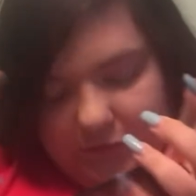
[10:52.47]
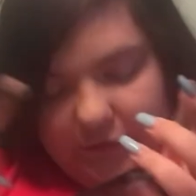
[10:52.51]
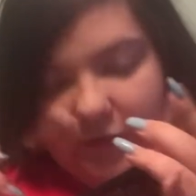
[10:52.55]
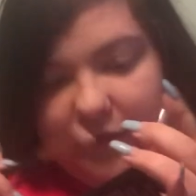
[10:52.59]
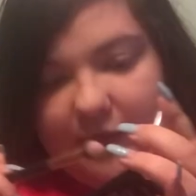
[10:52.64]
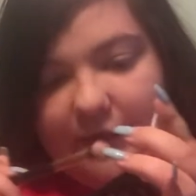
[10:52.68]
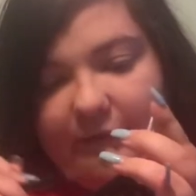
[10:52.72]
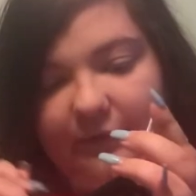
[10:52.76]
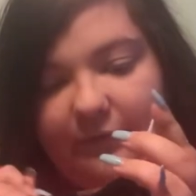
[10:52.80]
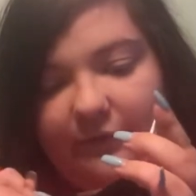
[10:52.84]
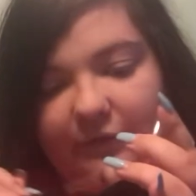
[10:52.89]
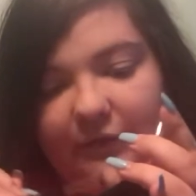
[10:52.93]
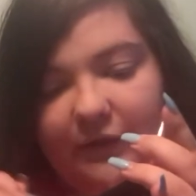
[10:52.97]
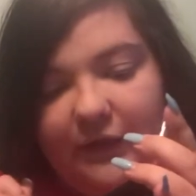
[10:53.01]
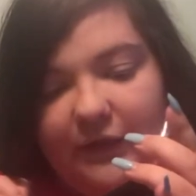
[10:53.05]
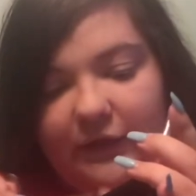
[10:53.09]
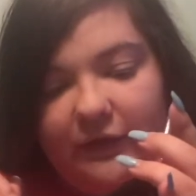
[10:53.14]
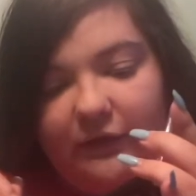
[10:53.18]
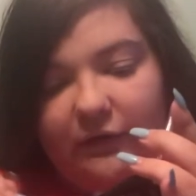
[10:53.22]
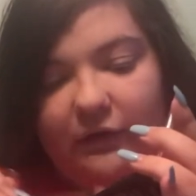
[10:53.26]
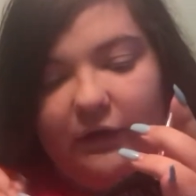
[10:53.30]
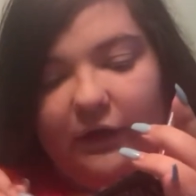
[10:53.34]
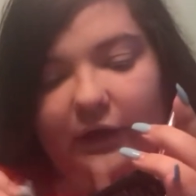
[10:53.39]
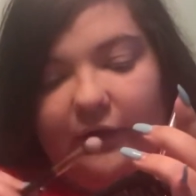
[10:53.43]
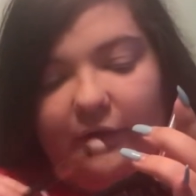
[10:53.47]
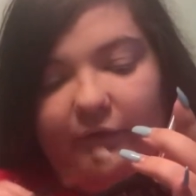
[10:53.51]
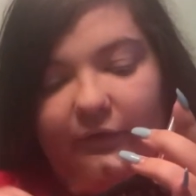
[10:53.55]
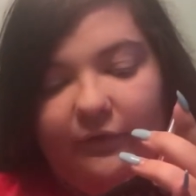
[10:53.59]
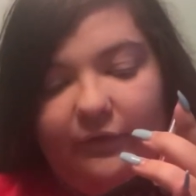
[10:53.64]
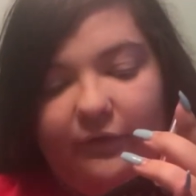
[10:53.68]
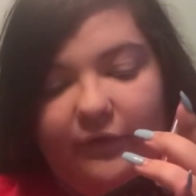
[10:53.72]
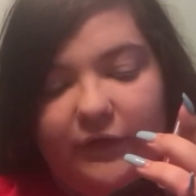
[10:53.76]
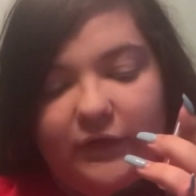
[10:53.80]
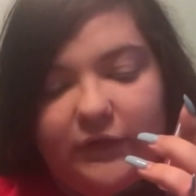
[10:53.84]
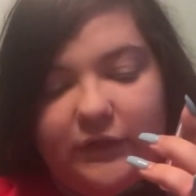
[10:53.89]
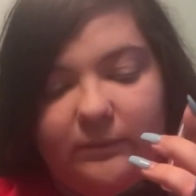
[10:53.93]
kind of kick
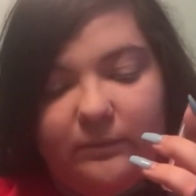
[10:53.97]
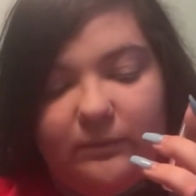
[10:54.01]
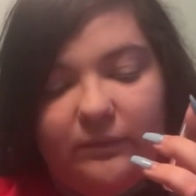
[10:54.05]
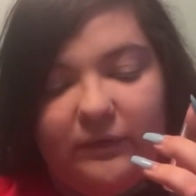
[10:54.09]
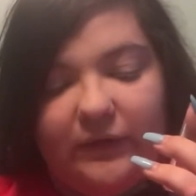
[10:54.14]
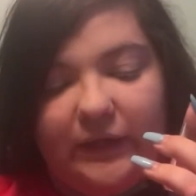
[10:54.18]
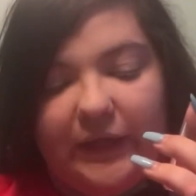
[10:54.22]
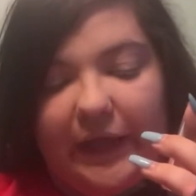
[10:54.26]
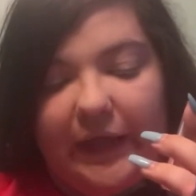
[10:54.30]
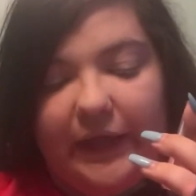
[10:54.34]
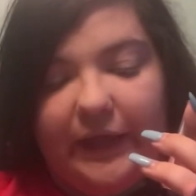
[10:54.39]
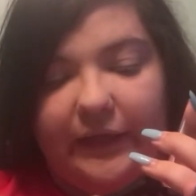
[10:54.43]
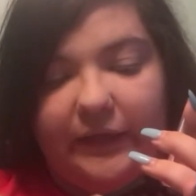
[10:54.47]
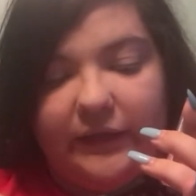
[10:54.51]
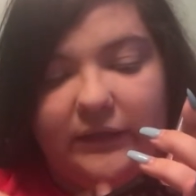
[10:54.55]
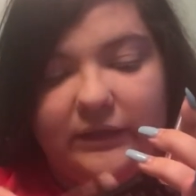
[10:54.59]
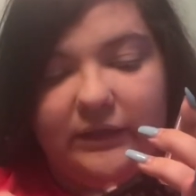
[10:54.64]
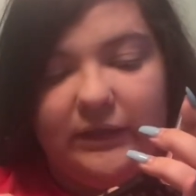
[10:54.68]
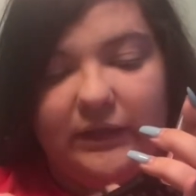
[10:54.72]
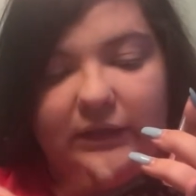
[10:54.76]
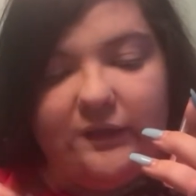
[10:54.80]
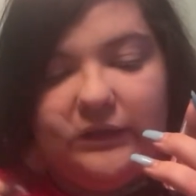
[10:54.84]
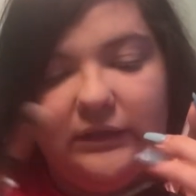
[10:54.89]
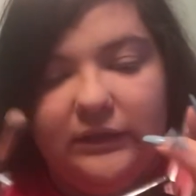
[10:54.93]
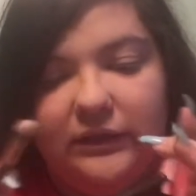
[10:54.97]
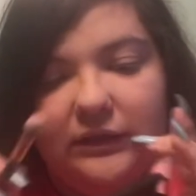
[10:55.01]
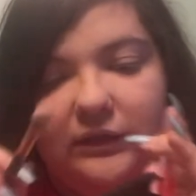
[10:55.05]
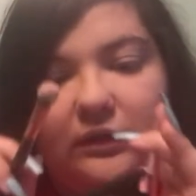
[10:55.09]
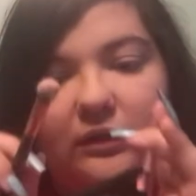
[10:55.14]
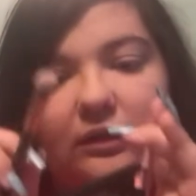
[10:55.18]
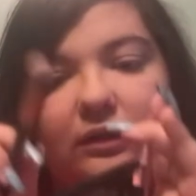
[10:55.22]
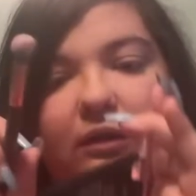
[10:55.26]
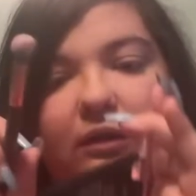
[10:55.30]
off some of that excess,